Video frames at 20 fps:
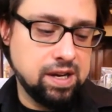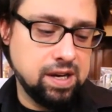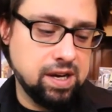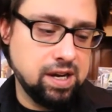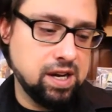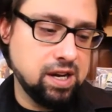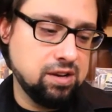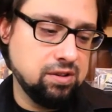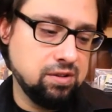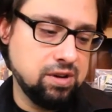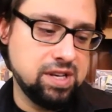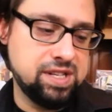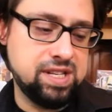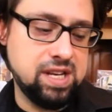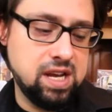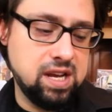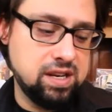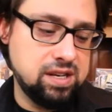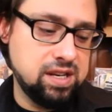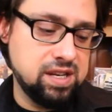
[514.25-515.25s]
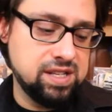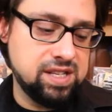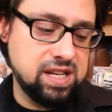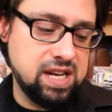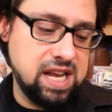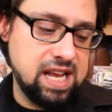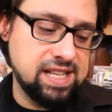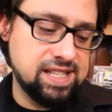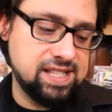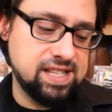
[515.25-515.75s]
Glorious End is
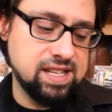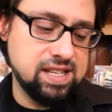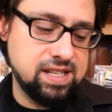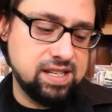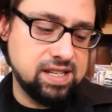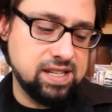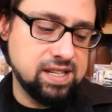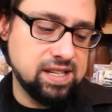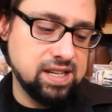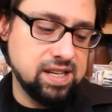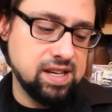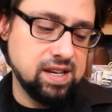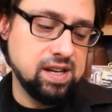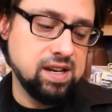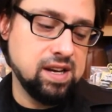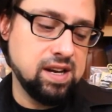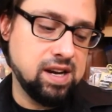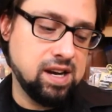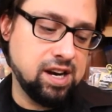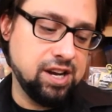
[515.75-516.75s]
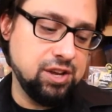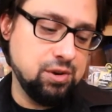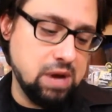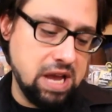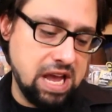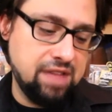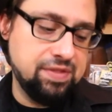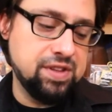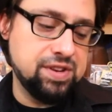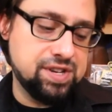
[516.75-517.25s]
an instant. You
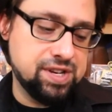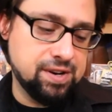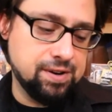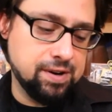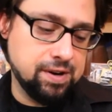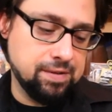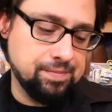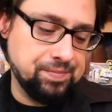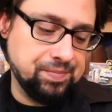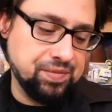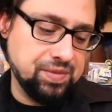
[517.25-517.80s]
end the turn.